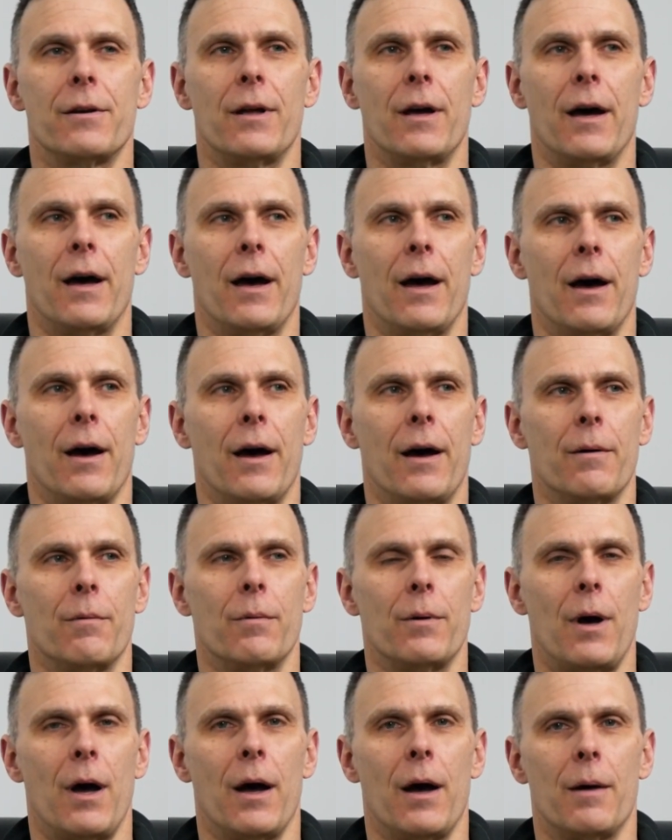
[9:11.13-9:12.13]

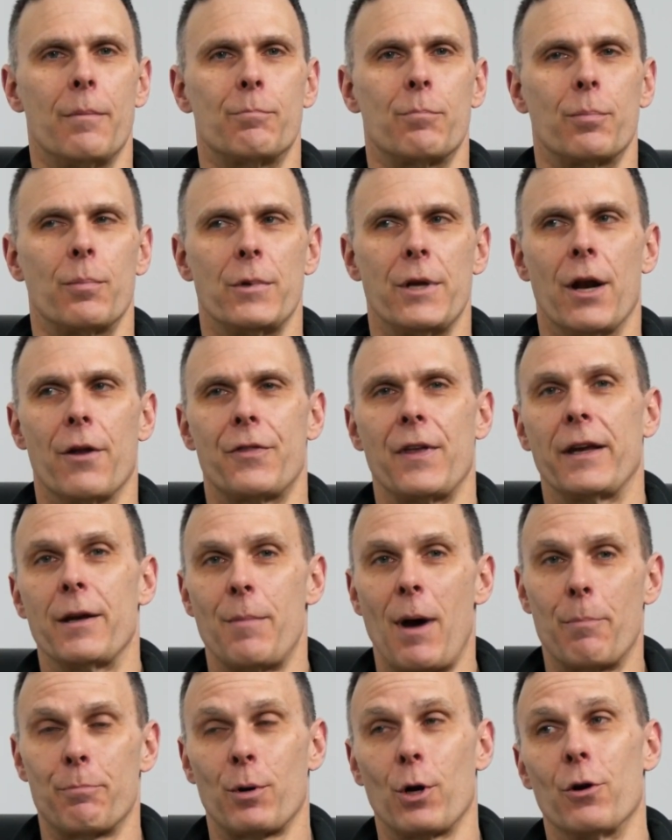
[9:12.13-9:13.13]
thinking
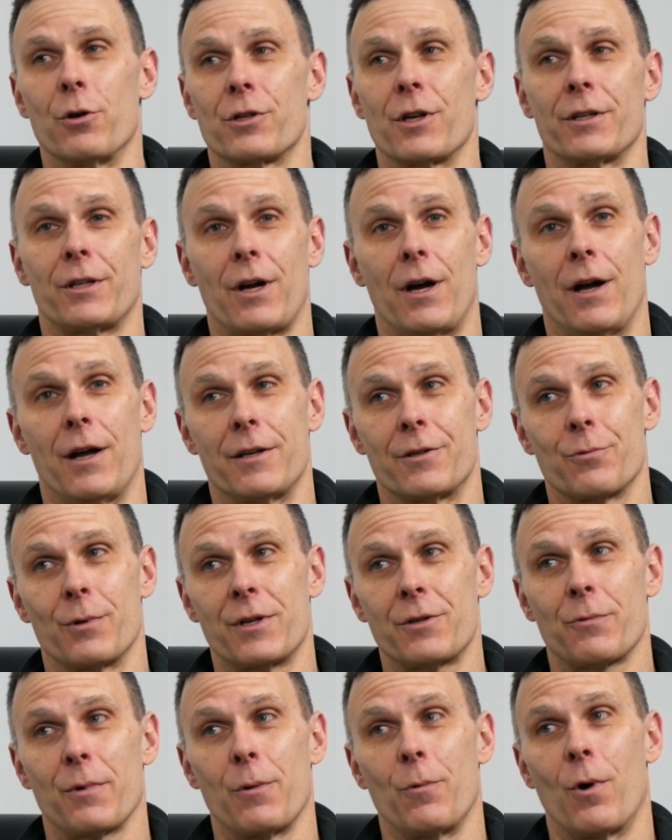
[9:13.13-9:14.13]
about pros and cons,
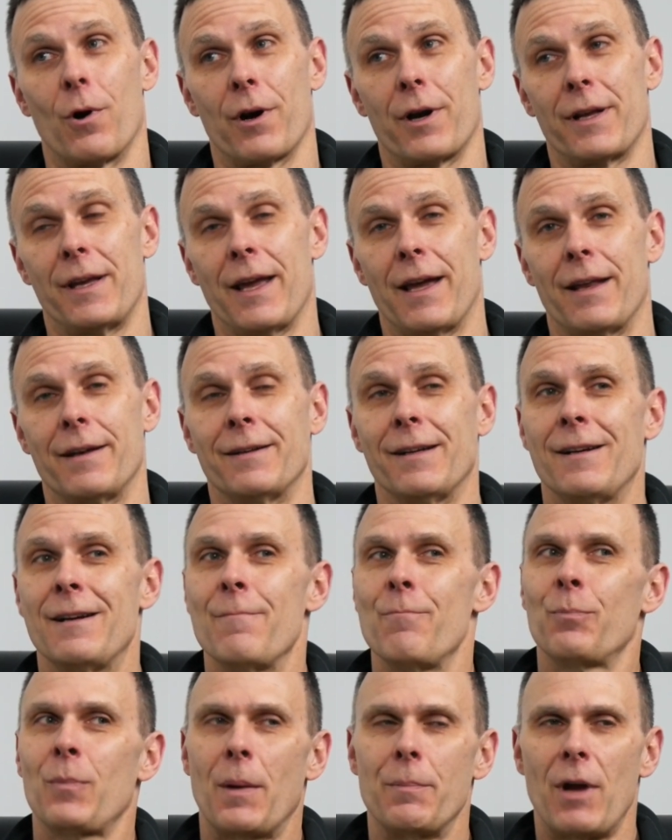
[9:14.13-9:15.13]
risk reward, again,
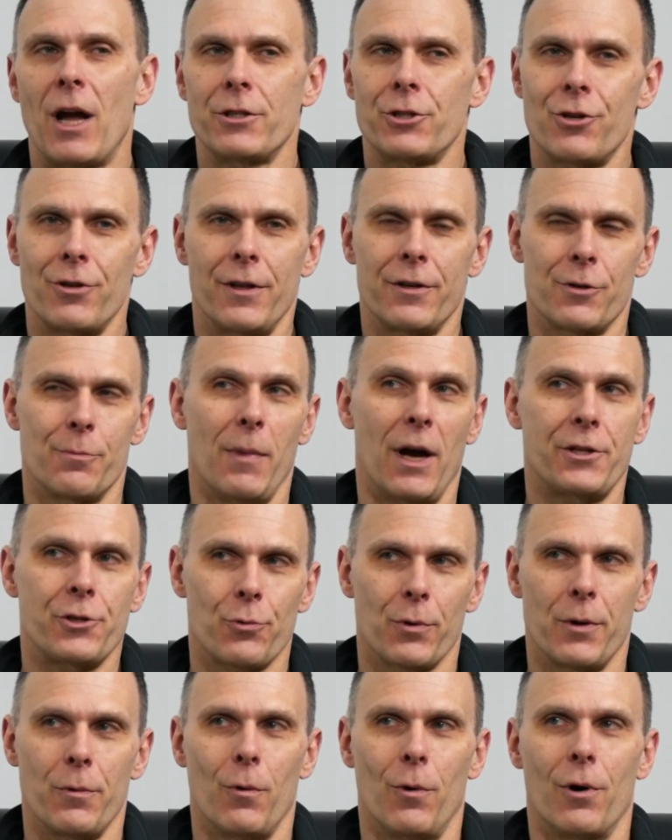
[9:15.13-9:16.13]
I'm not sure there's
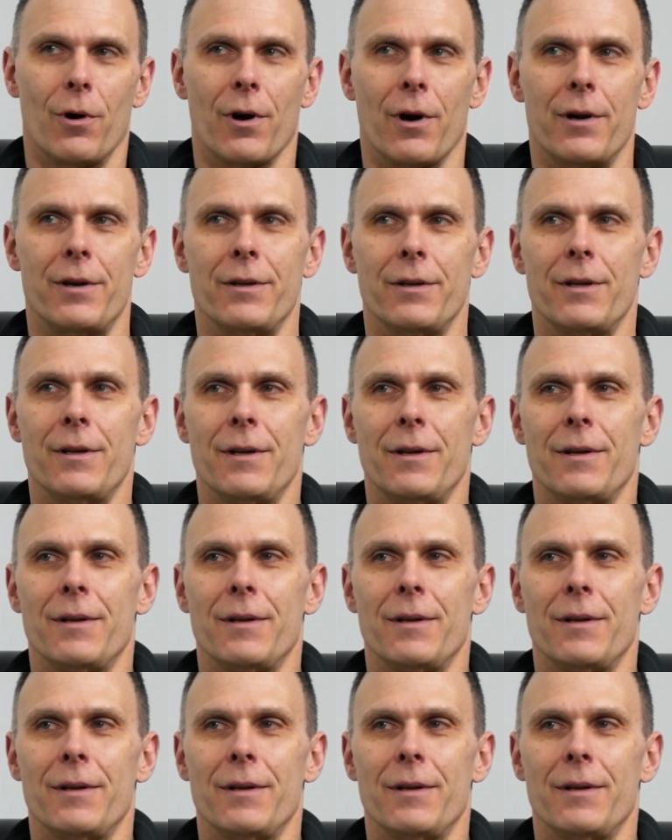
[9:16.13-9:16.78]
much reward